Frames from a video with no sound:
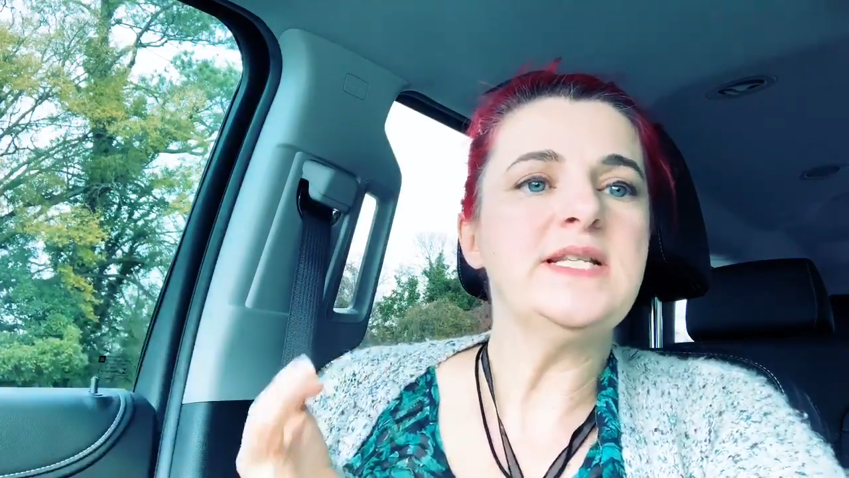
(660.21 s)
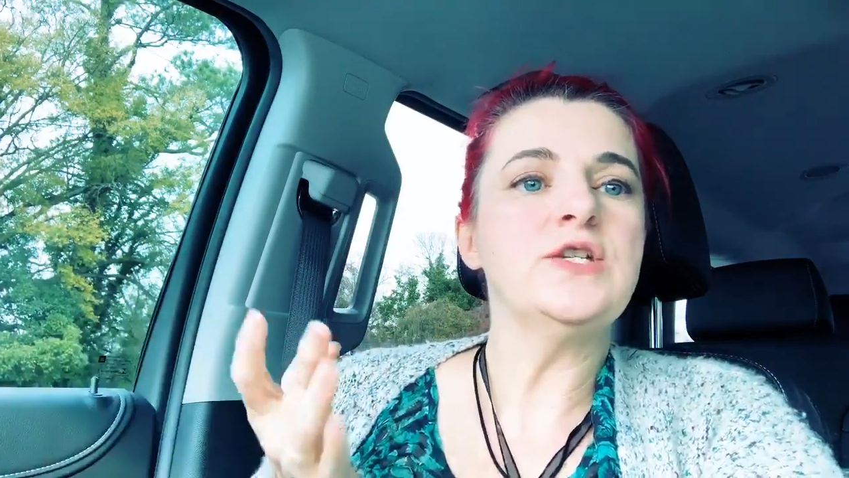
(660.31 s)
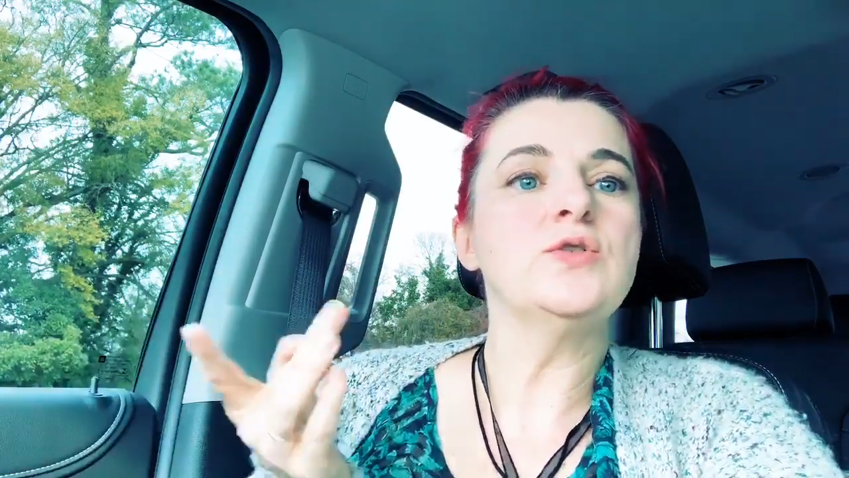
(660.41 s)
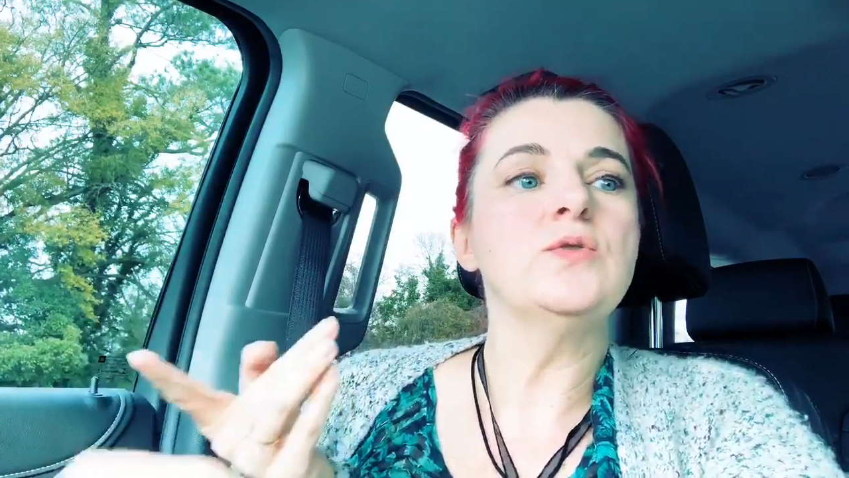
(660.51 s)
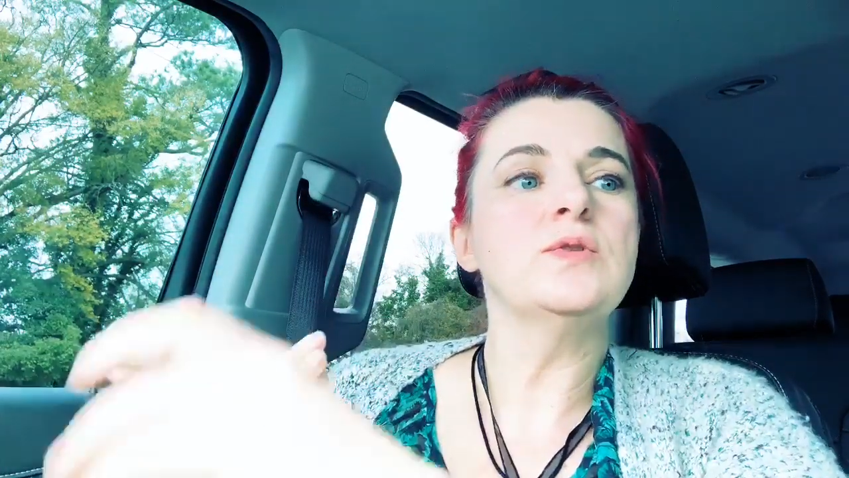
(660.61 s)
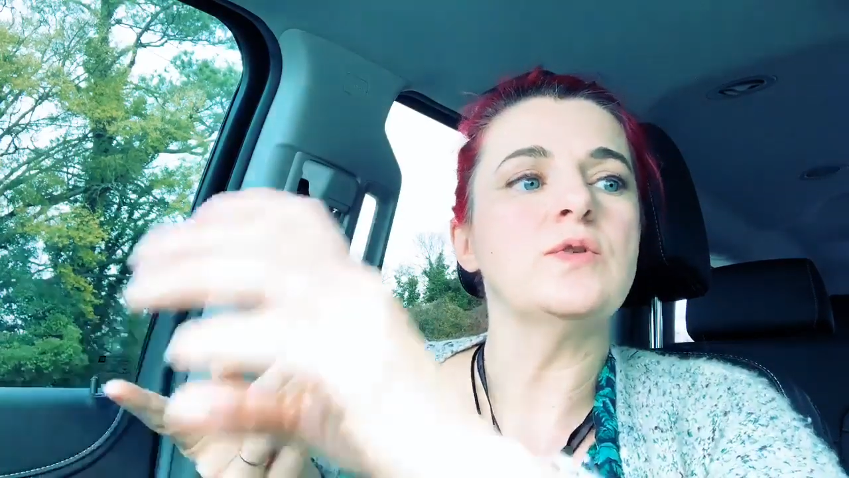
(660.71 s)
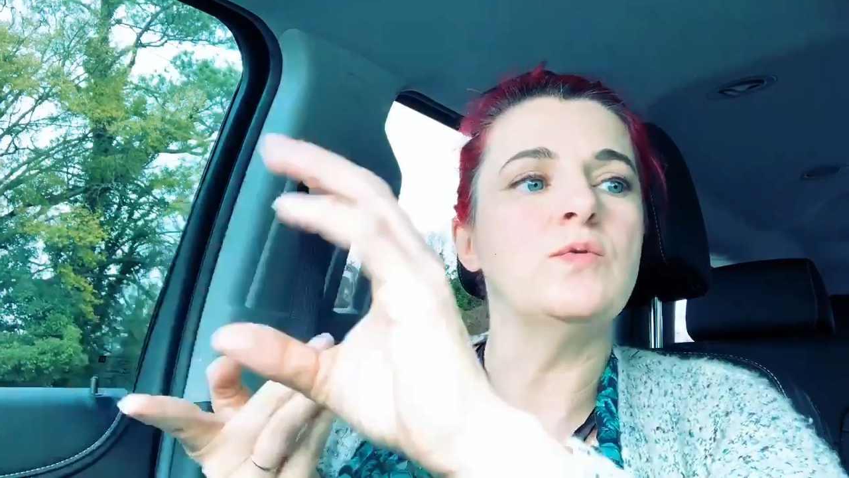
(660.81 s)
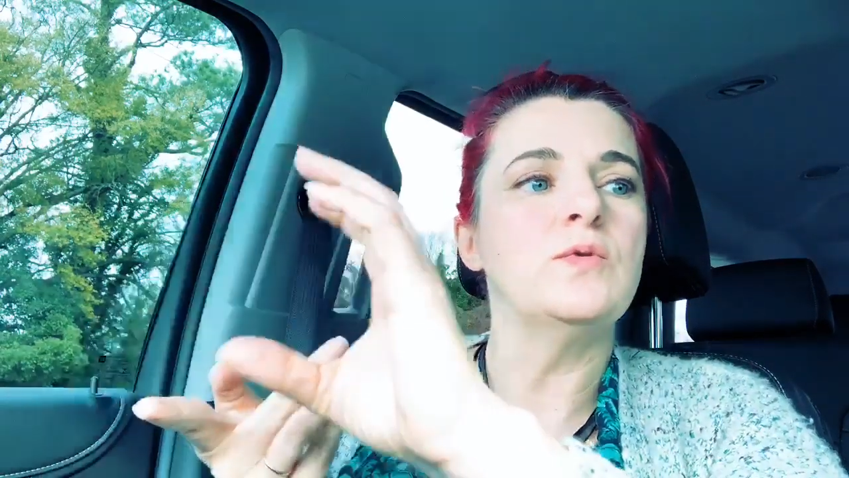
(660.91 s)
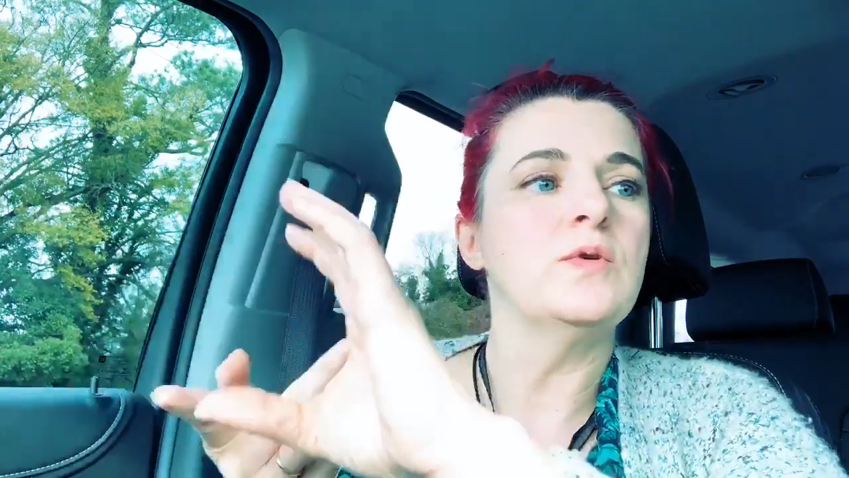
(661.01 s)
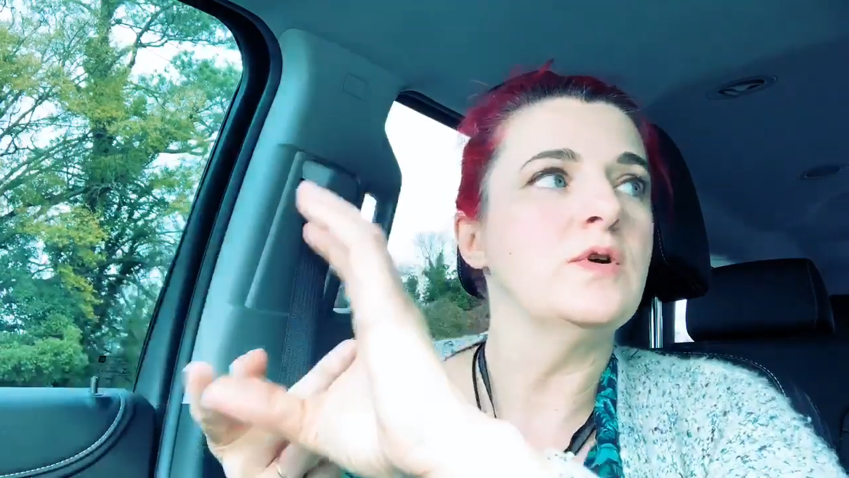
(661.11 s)
sigils
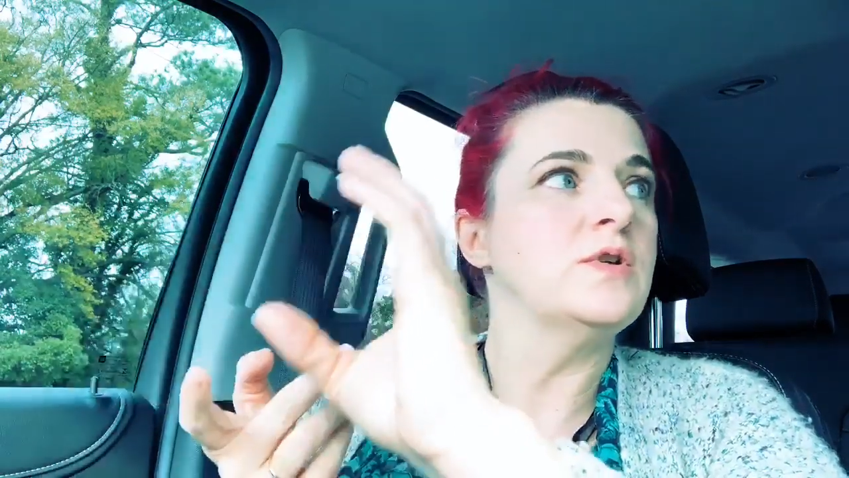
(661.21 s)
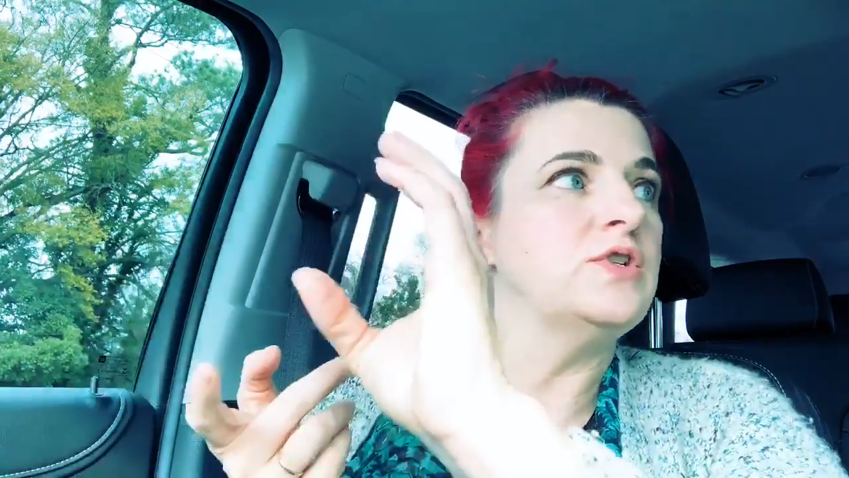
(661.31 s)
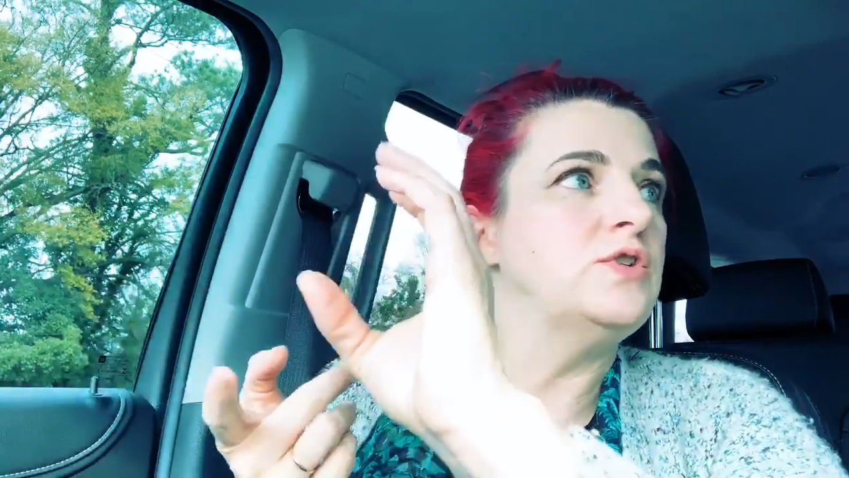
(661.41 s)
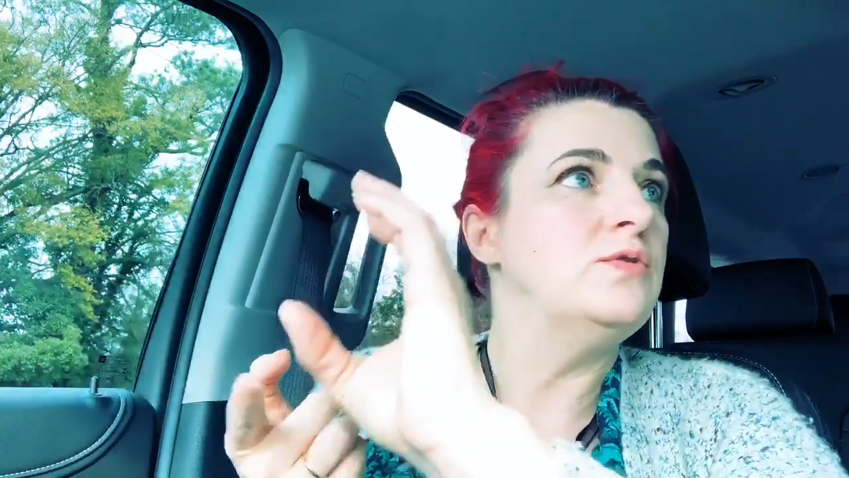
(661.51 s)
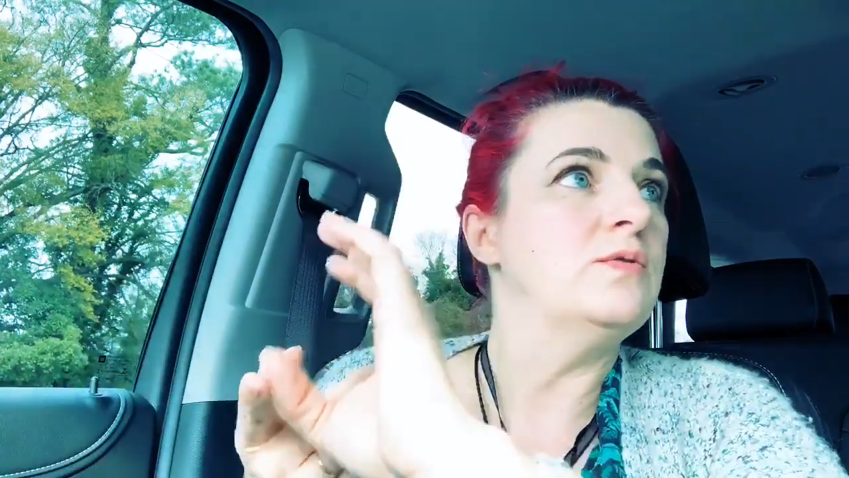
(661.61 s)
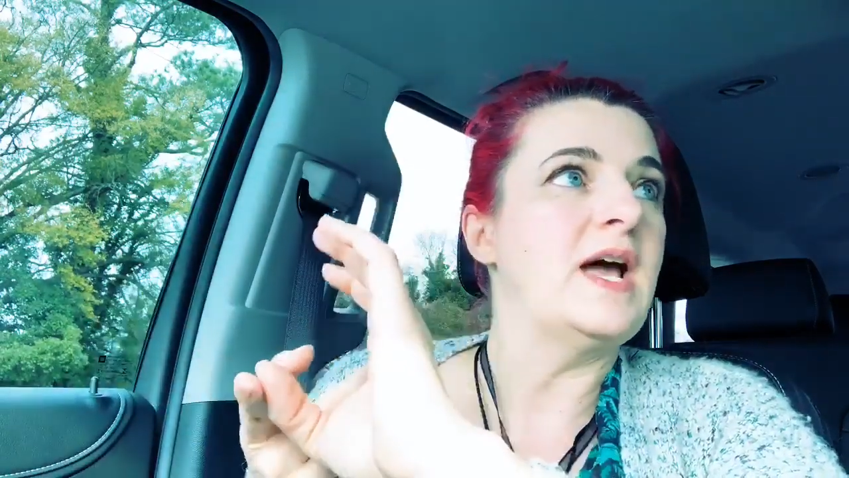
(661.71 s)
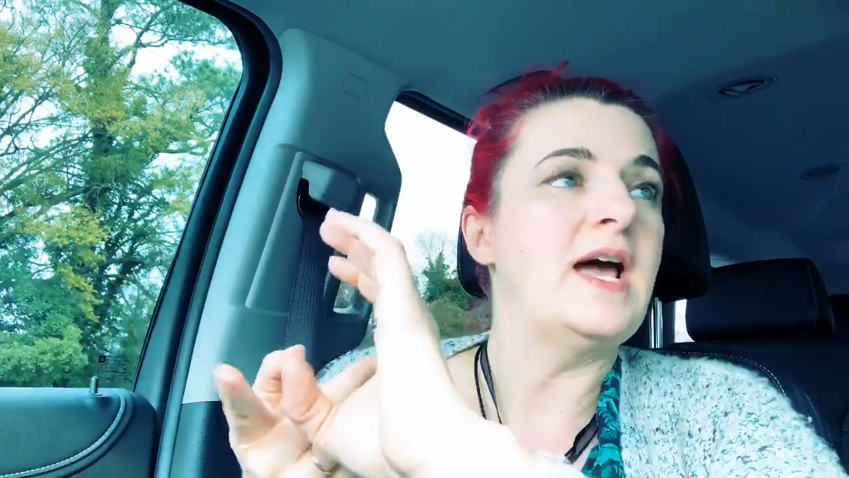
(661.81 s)
or to